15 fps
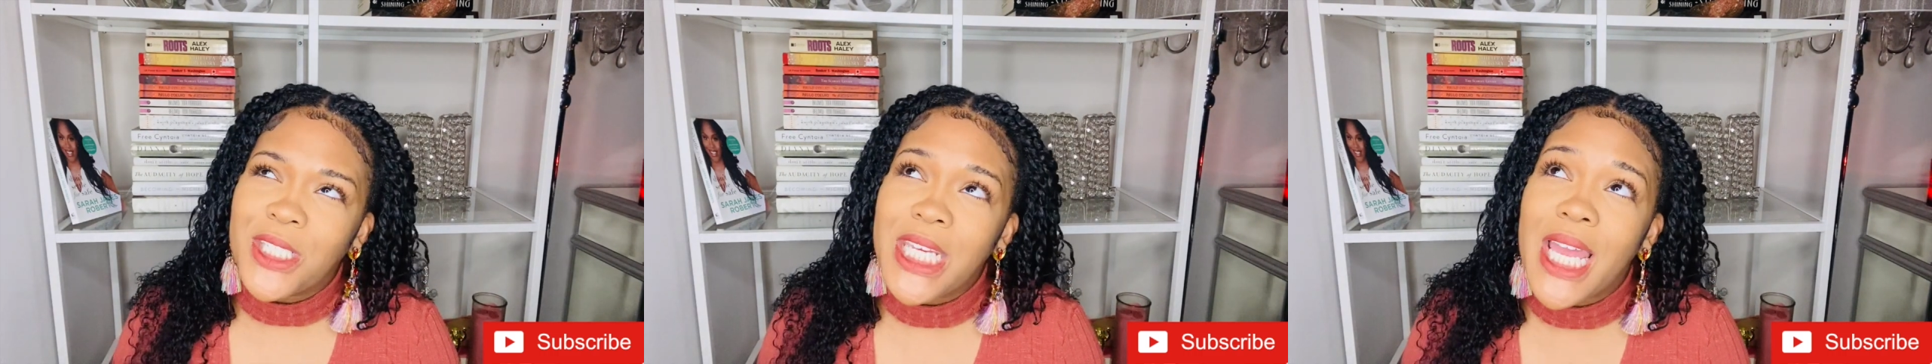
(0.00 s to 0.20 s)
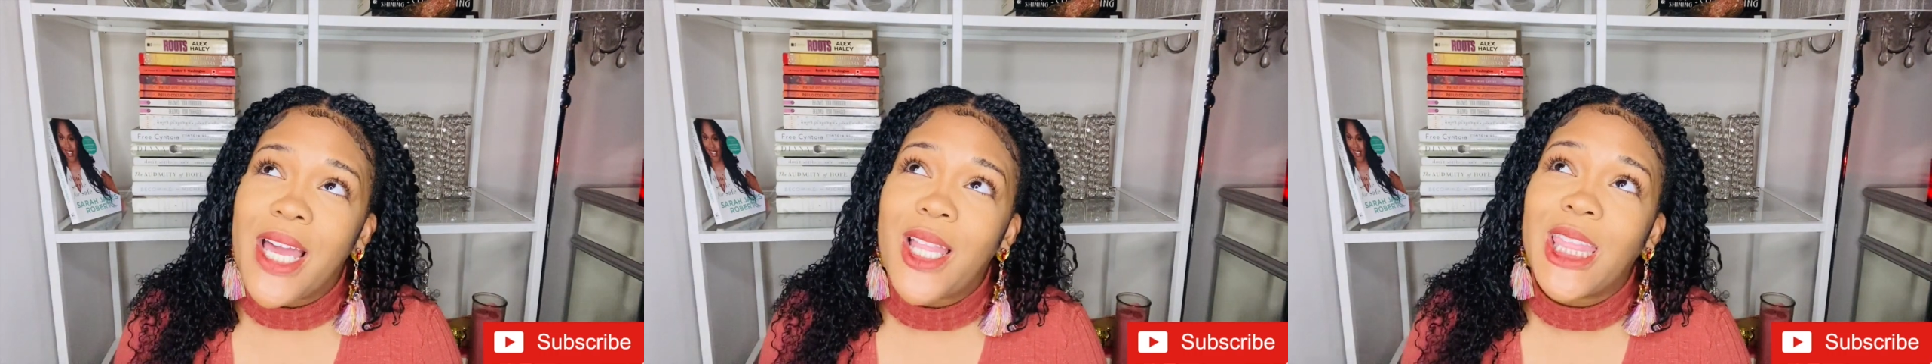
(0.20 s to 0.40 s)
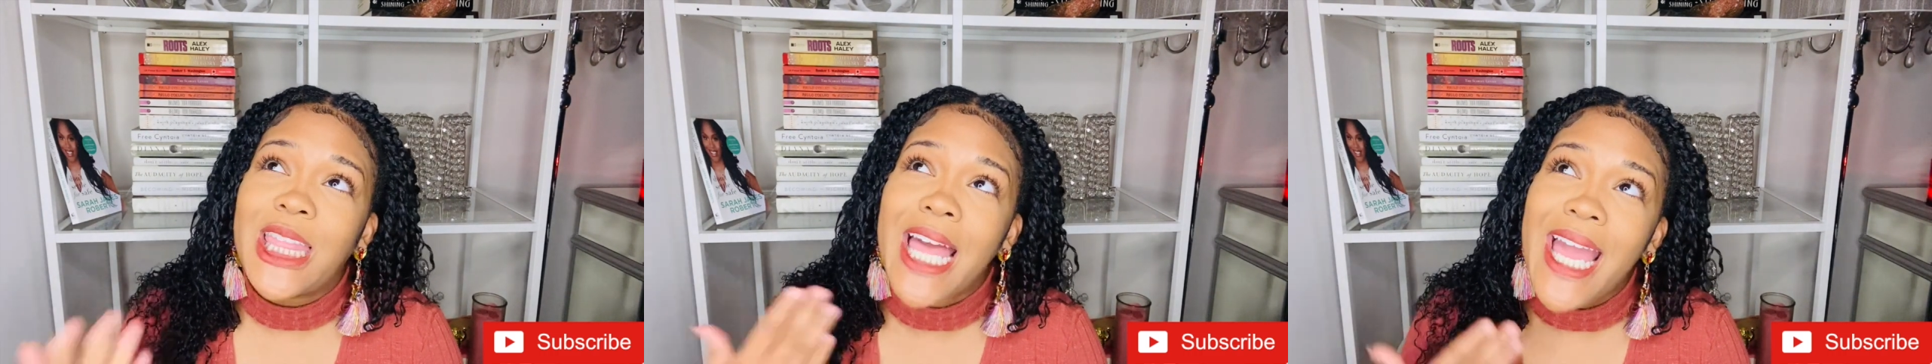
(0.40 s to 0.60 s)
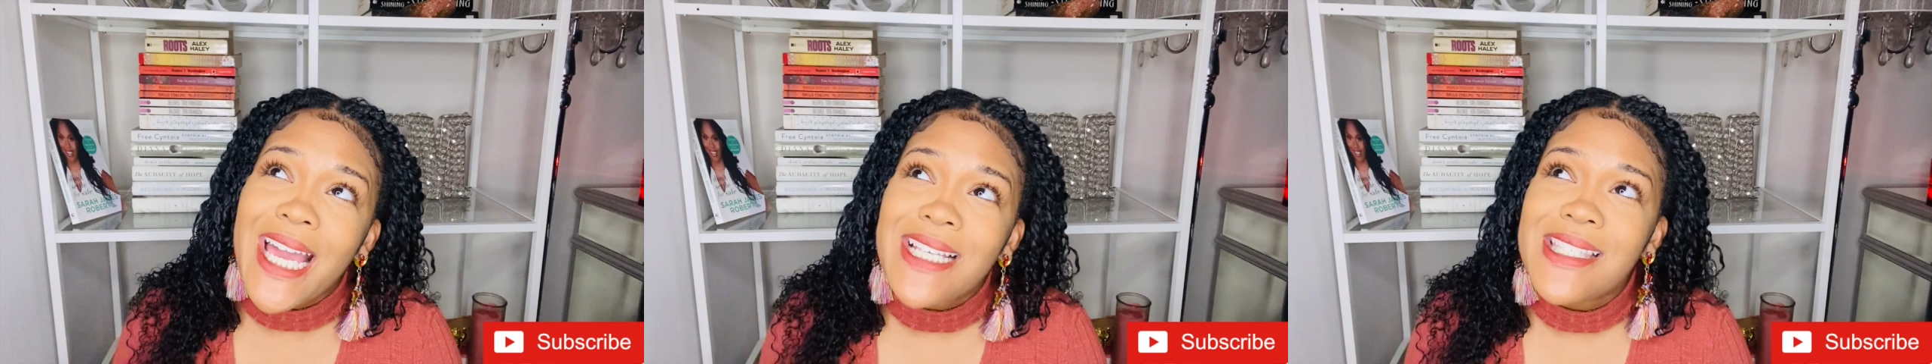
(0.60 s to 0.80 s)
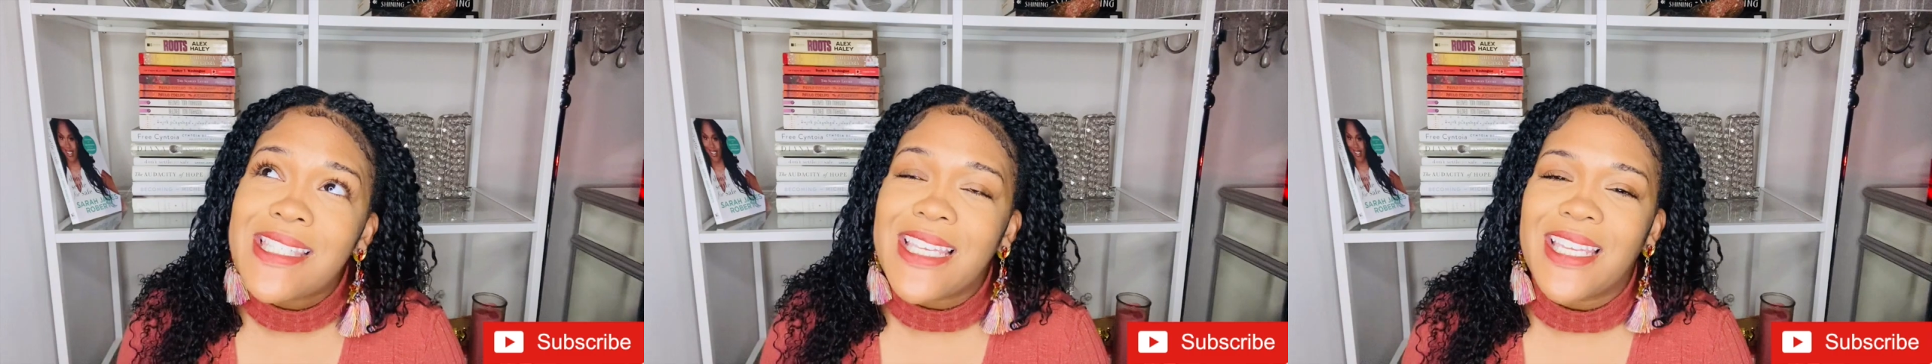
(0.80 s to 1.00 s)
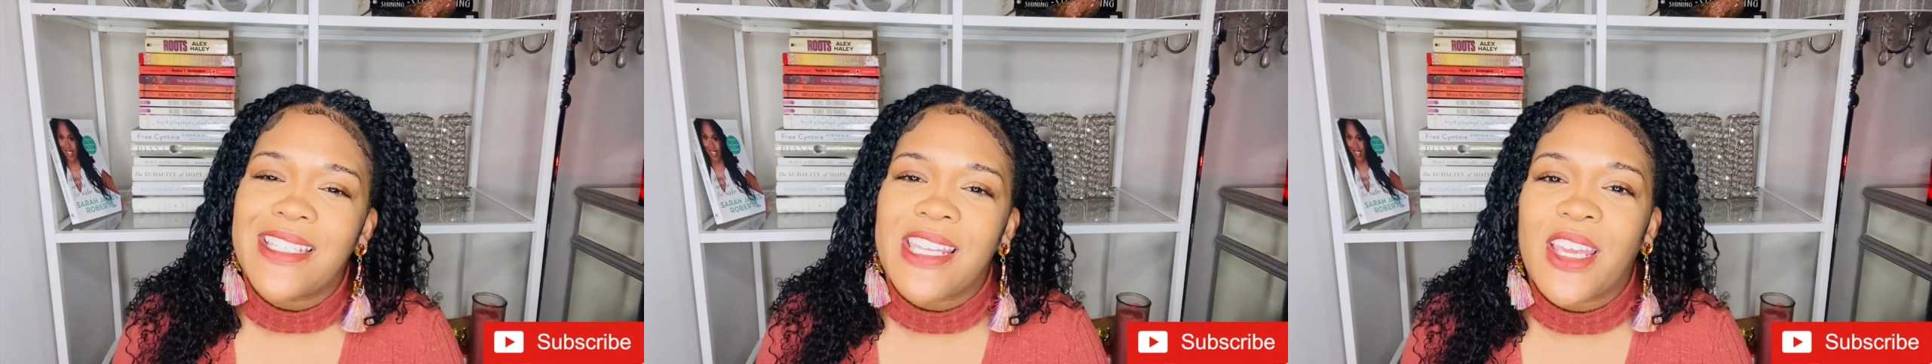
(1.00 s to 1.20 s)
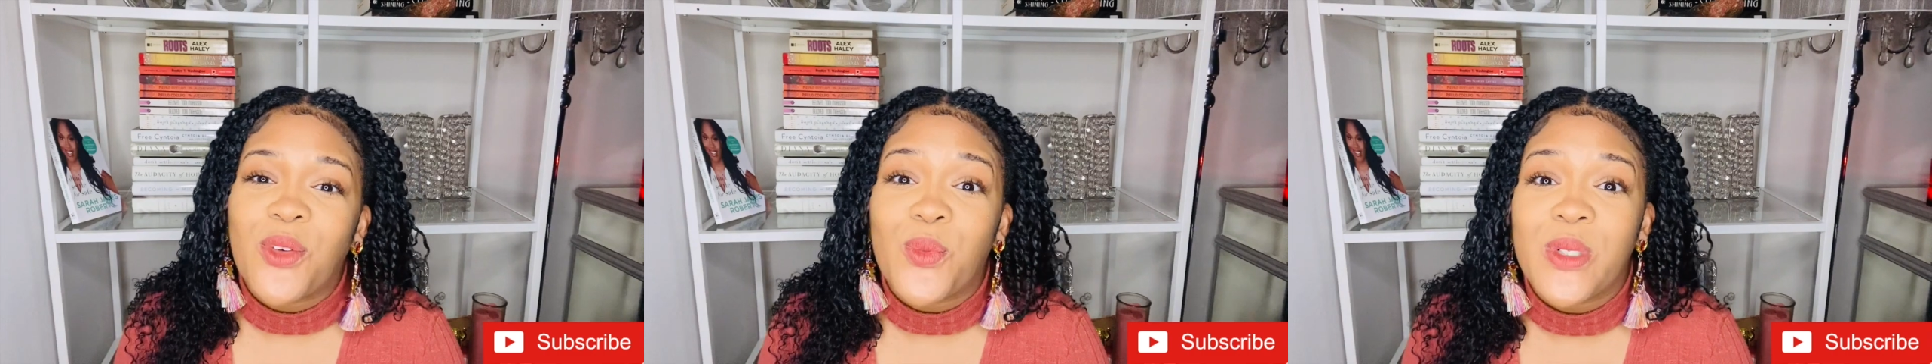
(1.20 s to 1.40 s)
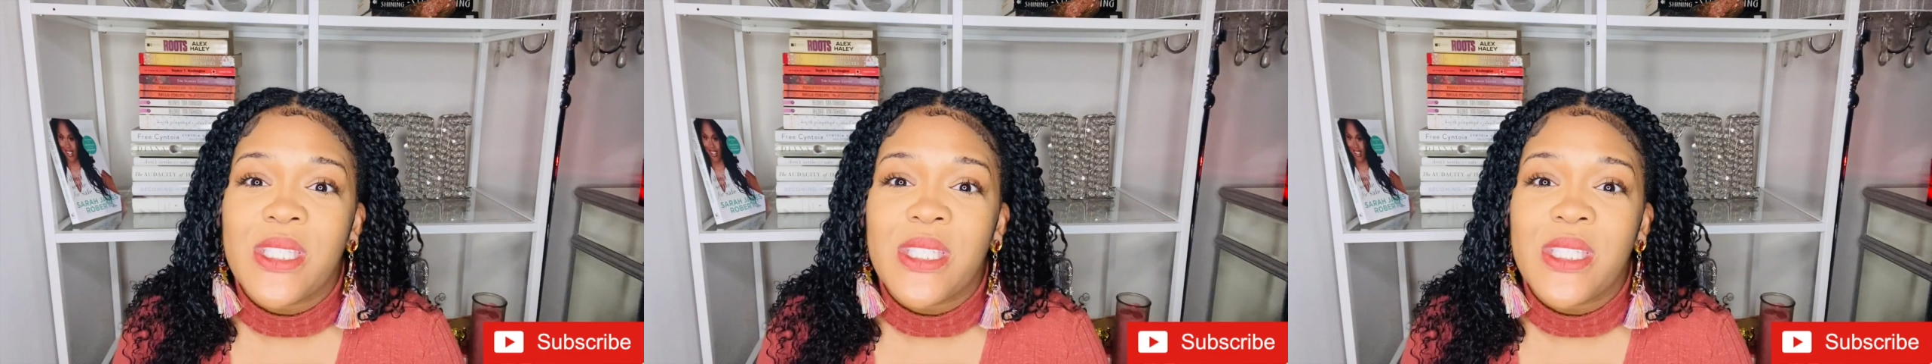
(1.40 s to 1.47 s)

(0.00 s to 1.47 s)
Now last Sunday we